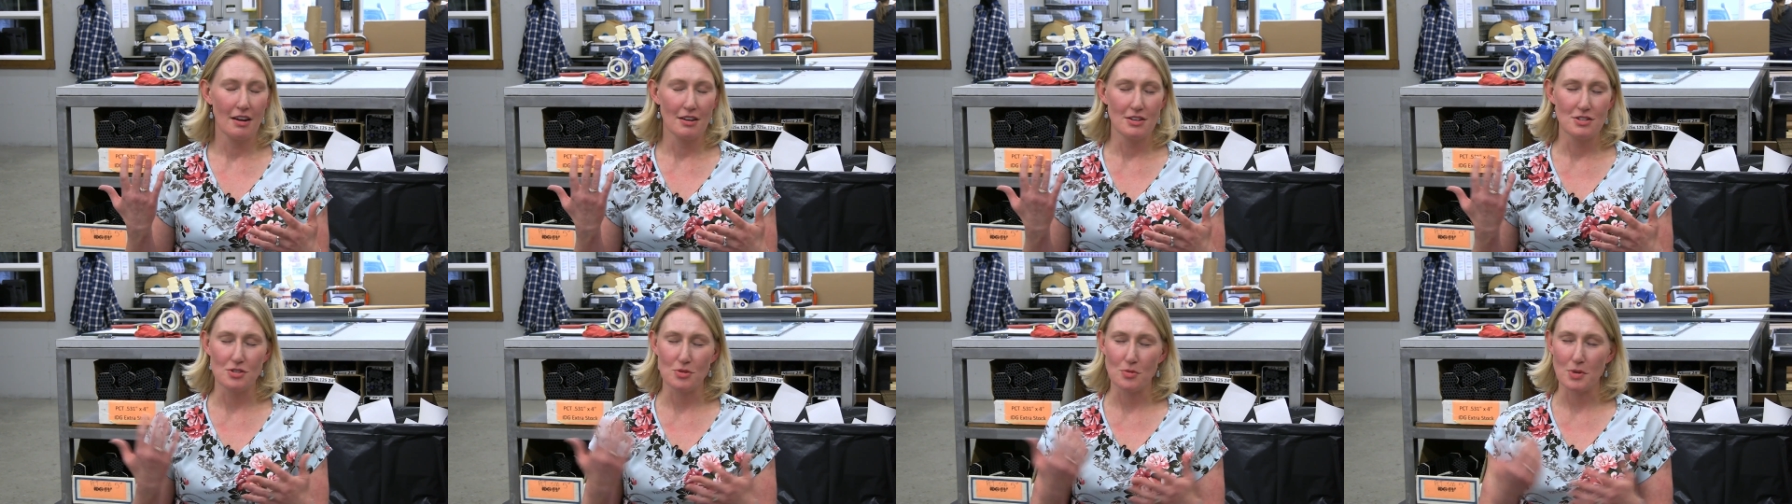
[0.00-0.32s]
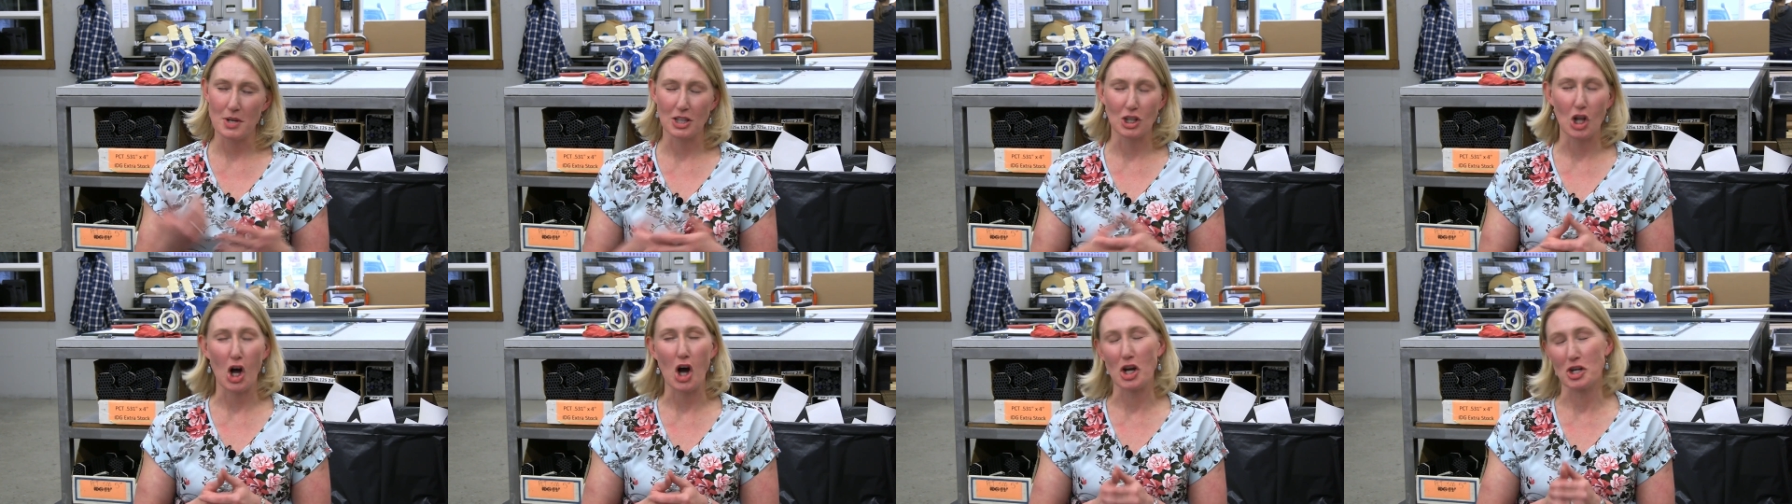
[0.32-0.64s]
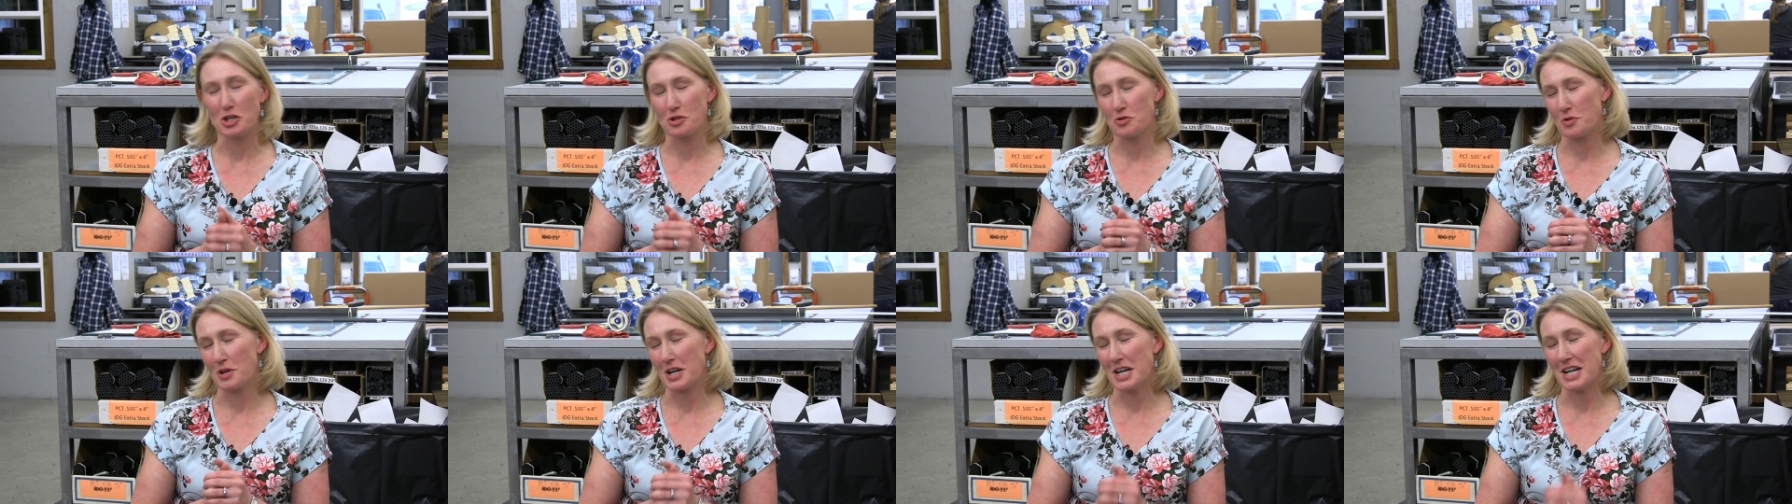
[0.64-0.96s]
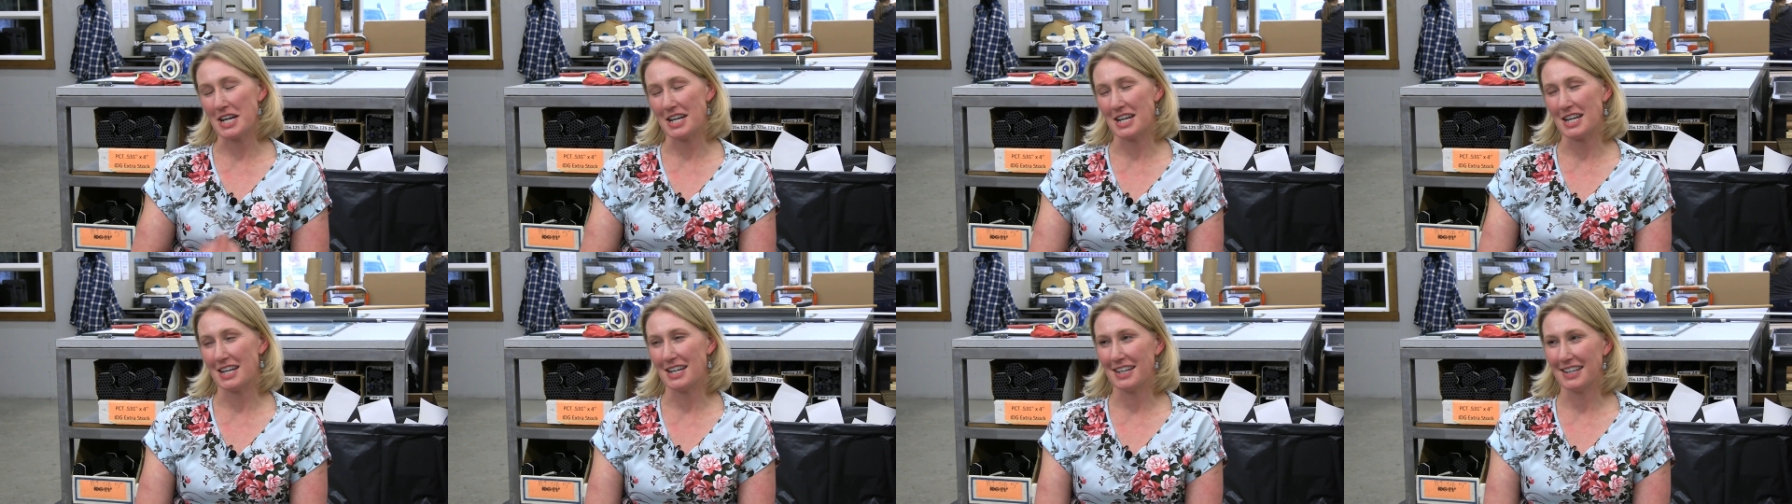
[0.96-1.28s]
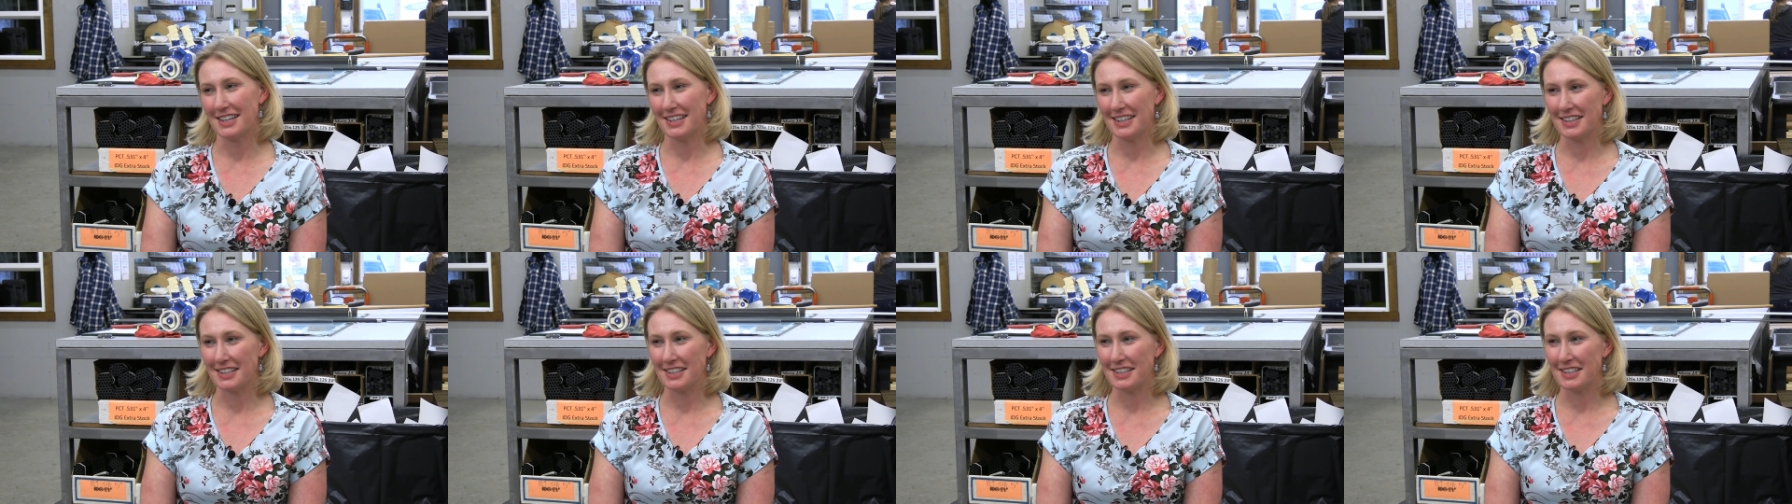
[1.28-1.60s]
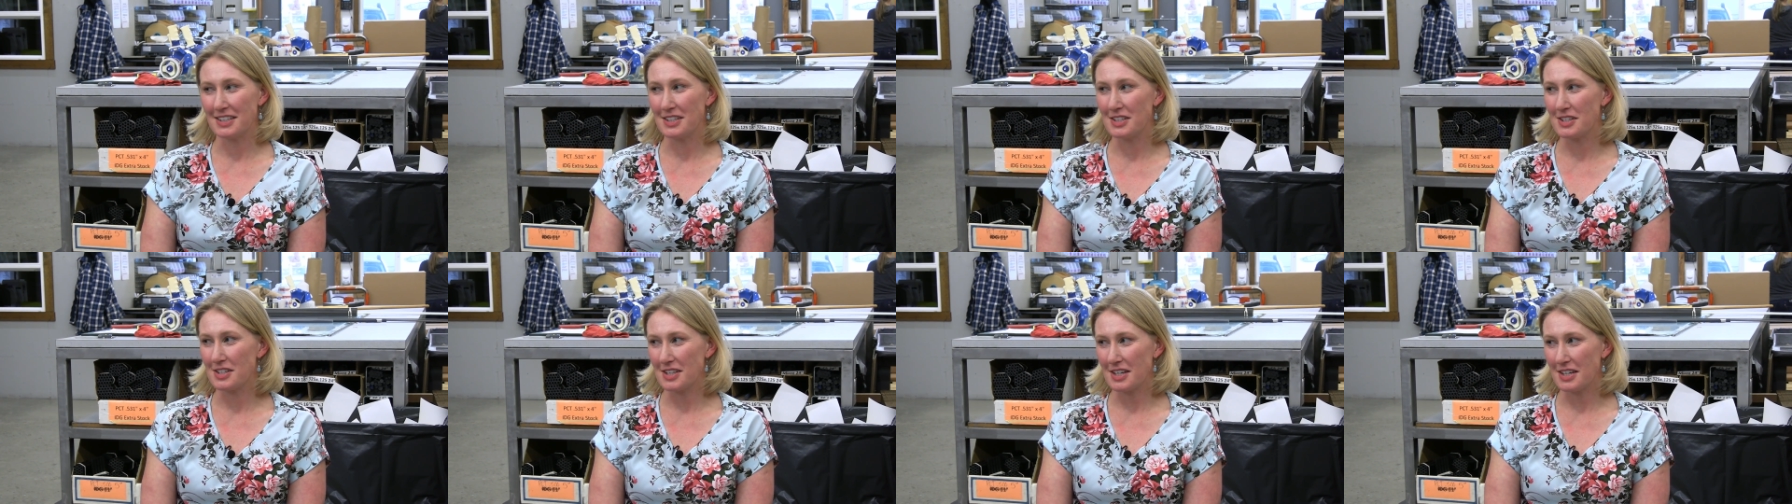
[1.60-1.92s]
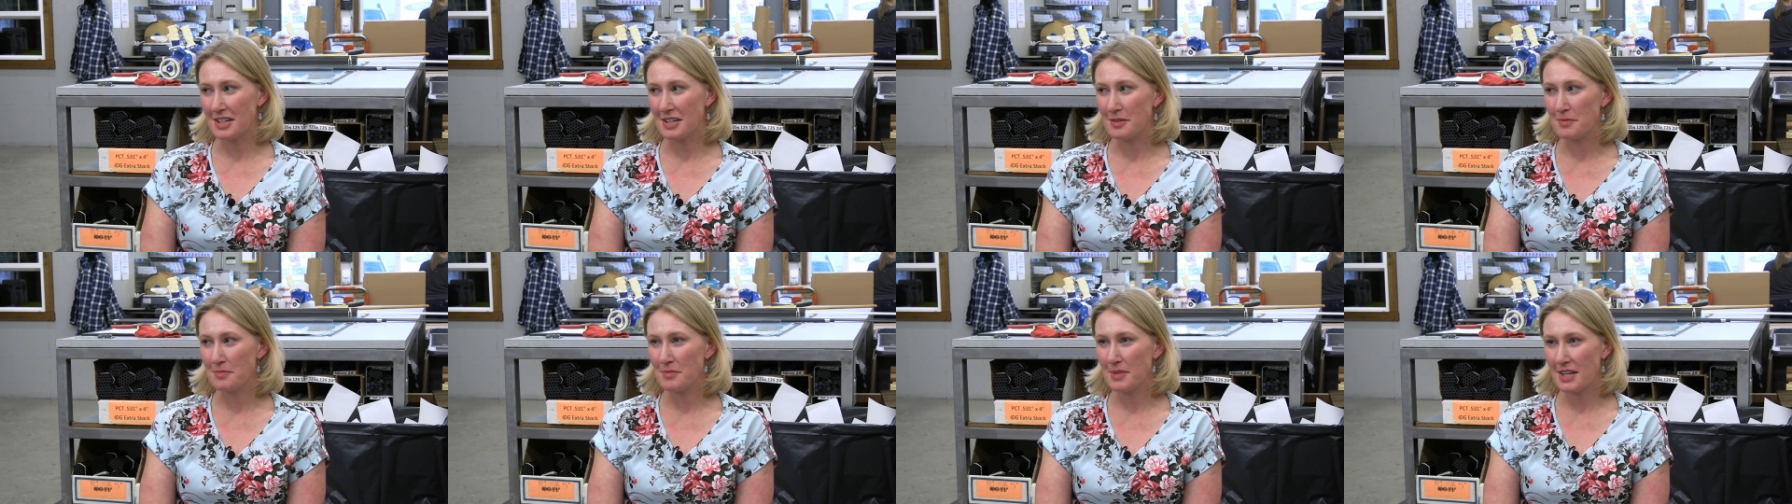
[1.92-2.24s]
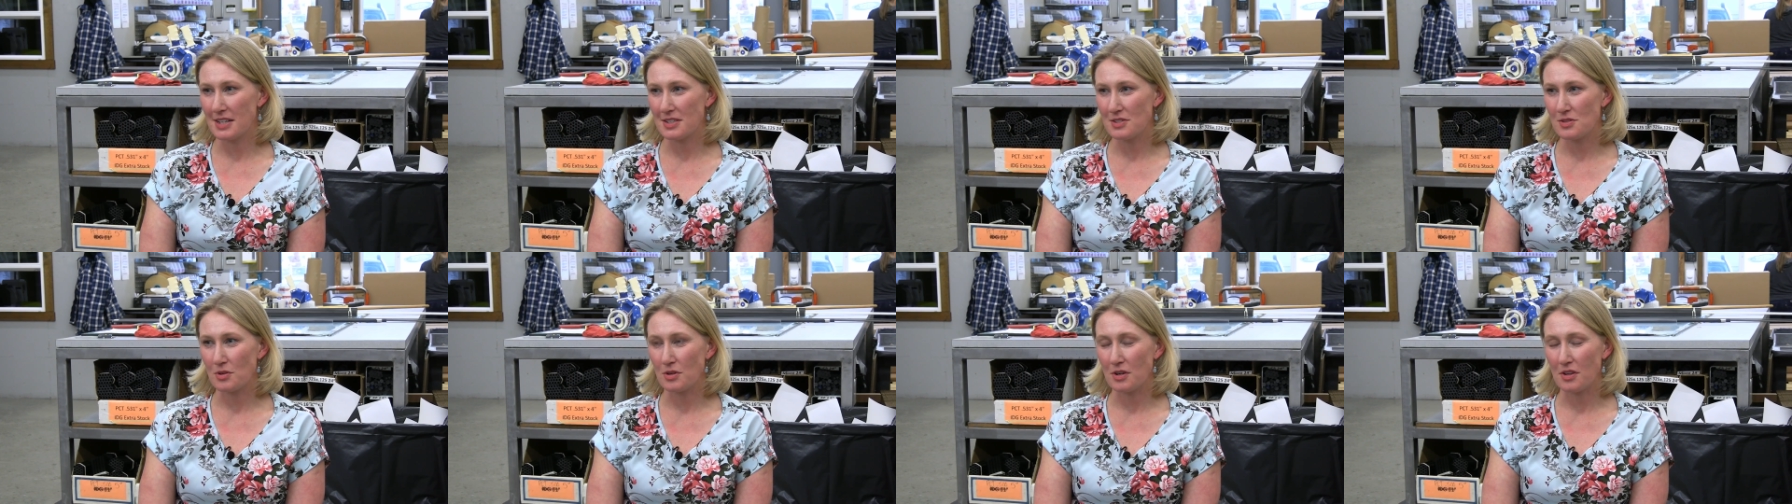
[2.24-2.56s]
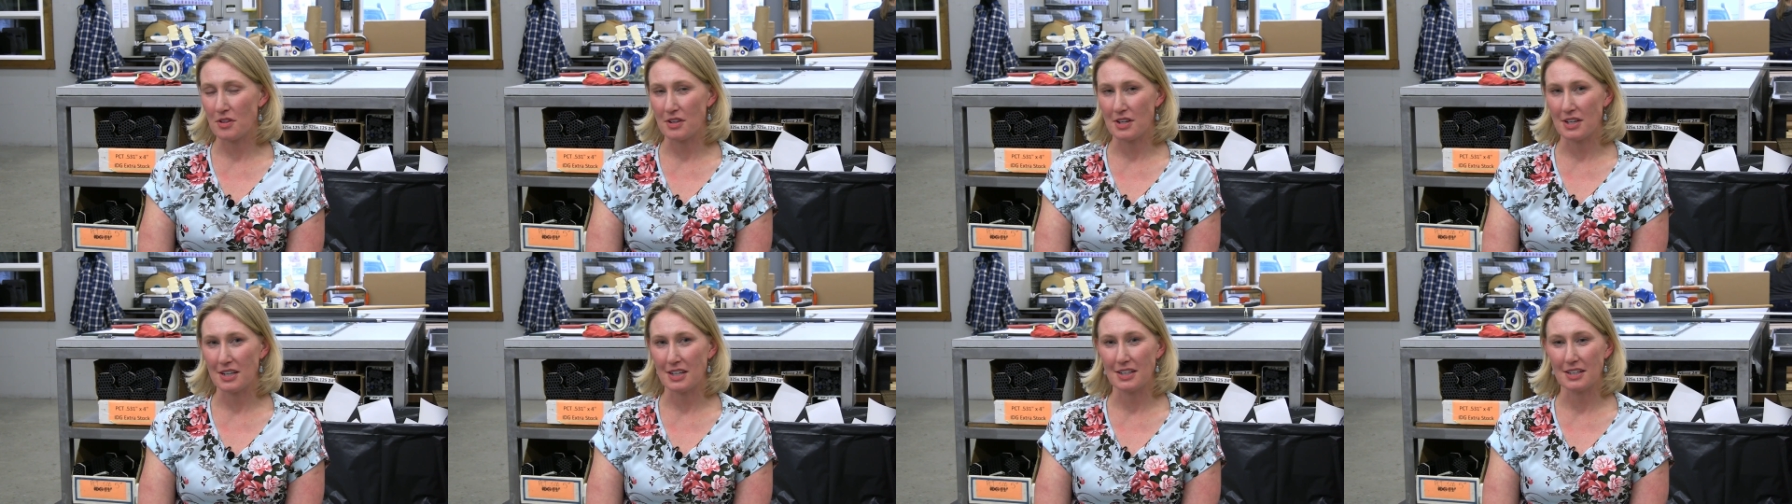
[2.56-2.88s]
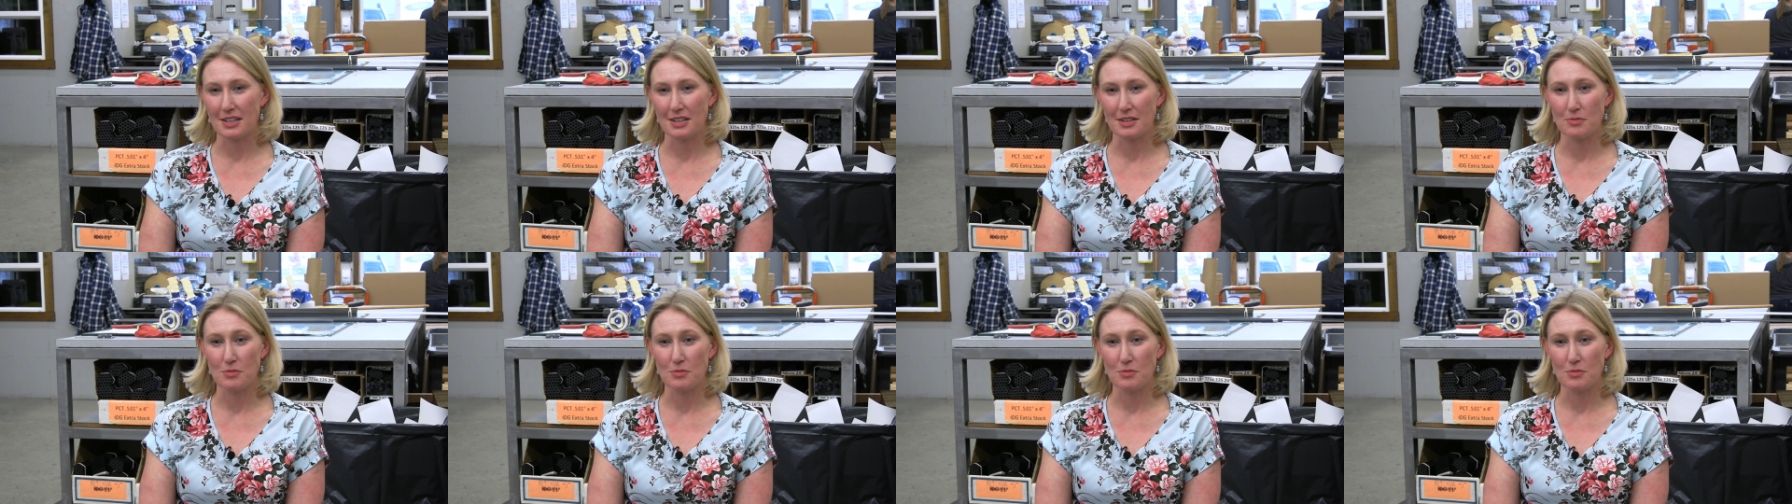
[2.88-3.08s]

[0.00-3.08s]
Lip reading: doing laundry and that sort of thing.